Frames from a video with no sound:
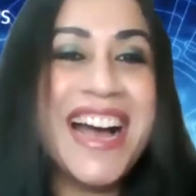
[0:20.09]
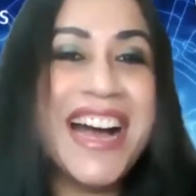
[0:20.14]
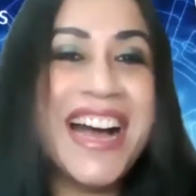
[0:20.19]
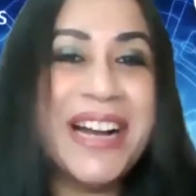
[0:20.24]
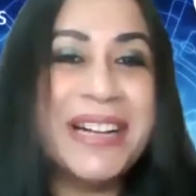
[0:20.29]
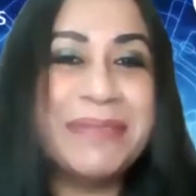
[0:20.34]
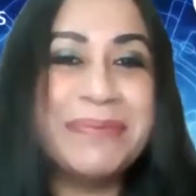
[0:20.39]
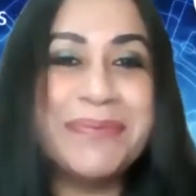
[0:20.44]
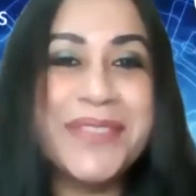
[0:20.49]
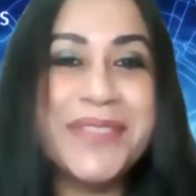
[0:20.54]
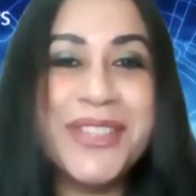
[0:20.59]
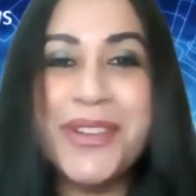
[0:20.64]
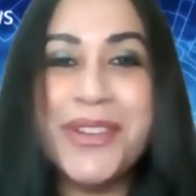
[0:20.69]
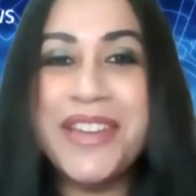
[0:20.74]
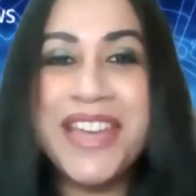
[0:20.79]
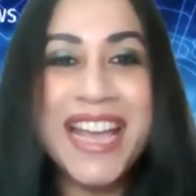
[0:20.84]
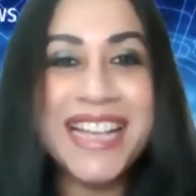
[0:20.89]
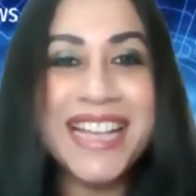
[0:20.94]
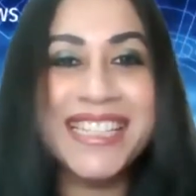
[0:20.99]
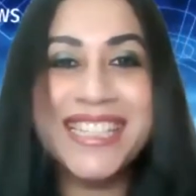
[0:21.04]
Um, so
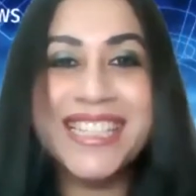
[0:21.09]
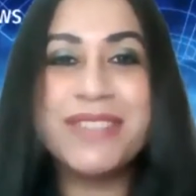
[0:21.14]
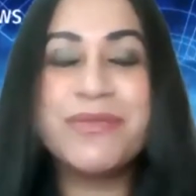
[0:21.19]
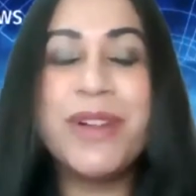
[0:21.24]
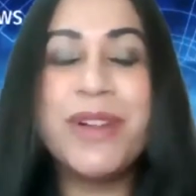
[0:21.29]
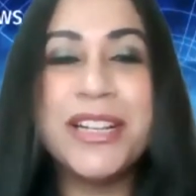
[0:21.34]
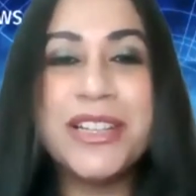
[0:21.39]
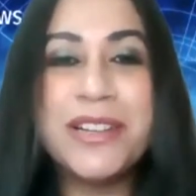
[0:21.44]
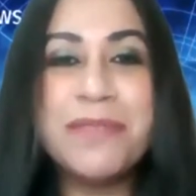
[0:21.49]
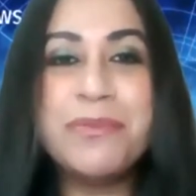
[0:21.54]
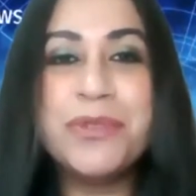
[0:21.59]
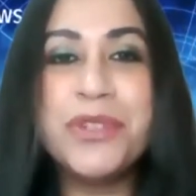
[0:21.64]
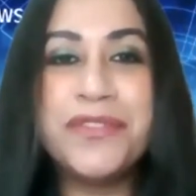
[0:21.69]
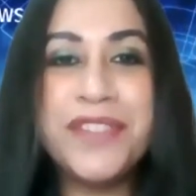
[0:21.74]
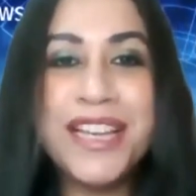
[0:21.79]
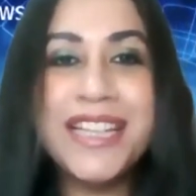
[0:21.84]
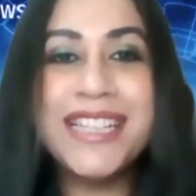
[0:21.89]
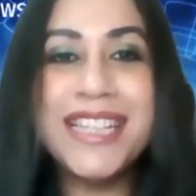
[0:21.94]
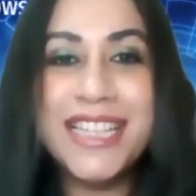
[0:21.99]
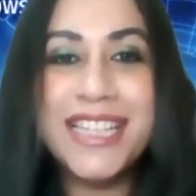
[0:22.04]
yes, welcome to
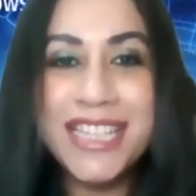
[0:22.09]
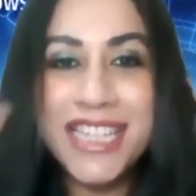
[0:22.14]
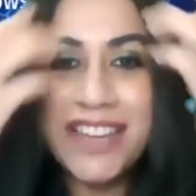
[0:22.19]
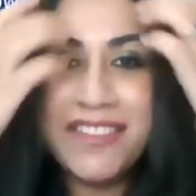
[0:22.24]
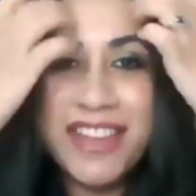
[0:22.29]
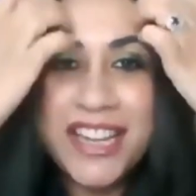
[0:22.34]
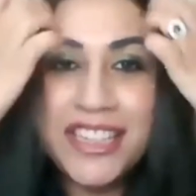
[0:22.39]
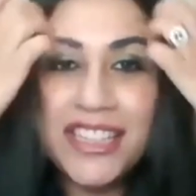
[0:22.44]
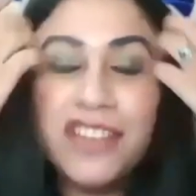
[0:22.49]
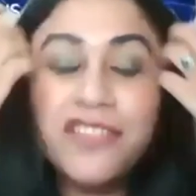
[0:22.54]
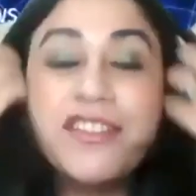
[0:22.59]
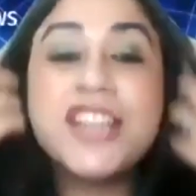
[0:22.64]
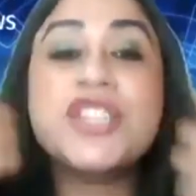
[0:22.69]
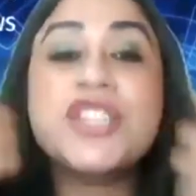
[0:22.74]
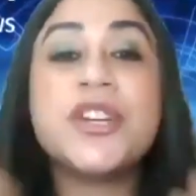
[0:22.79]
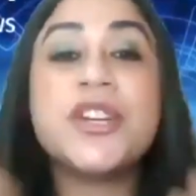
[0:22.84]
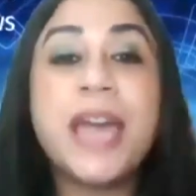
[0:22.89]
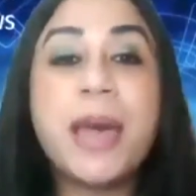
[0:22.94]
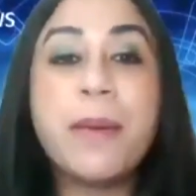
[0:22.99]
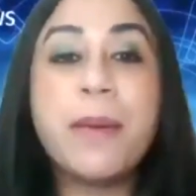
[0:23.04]
VCTV, the
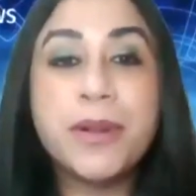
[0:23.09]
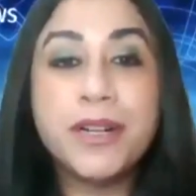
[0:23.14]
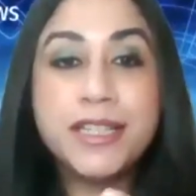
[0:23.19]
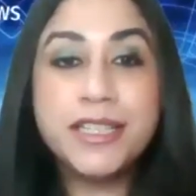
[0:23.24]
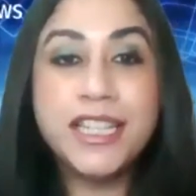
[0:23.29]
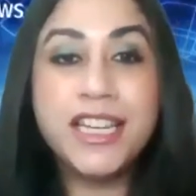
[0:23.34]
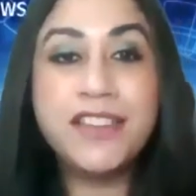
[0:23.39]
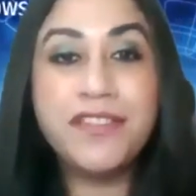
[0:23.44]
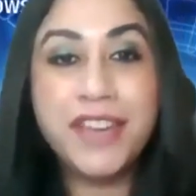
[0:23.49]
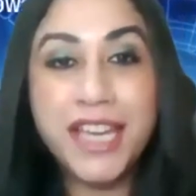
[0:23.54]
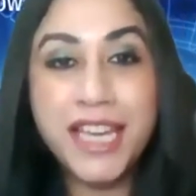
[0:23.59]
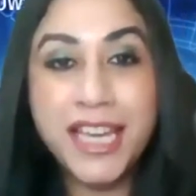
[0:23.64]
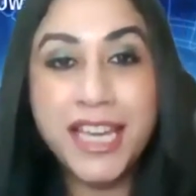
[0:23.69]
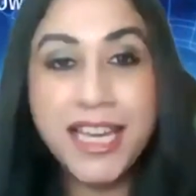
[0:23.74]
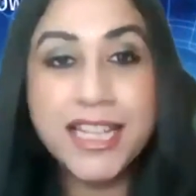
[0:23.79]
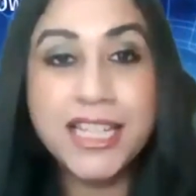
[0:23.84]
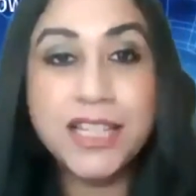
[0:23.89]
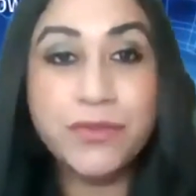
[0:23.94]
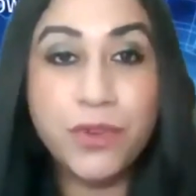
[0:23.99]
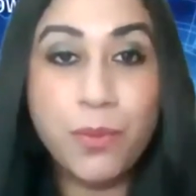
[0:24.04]
Venture Capital TV.
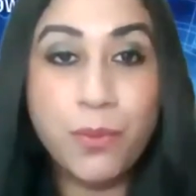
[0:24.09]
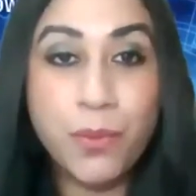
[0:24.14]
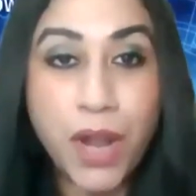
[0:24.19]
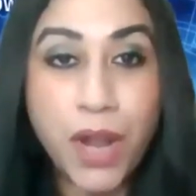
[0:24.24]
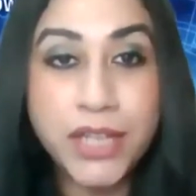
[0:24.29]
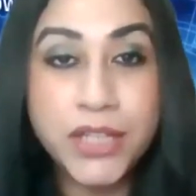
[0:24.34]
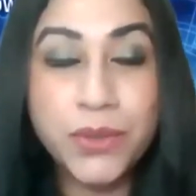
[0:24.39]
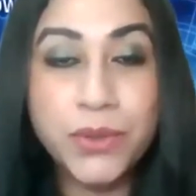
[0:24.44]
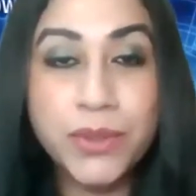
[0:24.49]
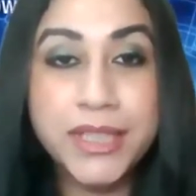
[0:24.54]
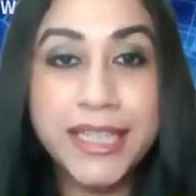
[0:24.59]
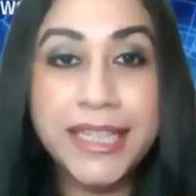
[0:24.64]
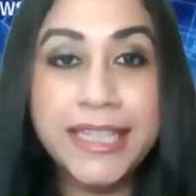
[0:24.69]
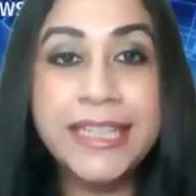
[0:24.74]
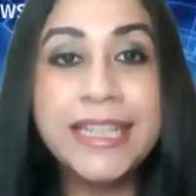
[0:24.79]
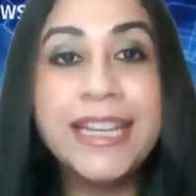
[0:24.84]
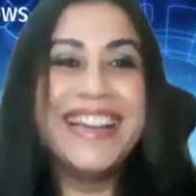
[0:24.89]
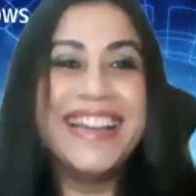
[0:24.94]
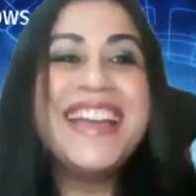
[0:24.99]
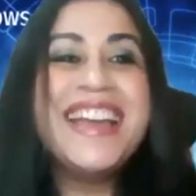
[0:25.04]
It's from
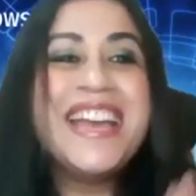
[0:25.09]
LATOKEN.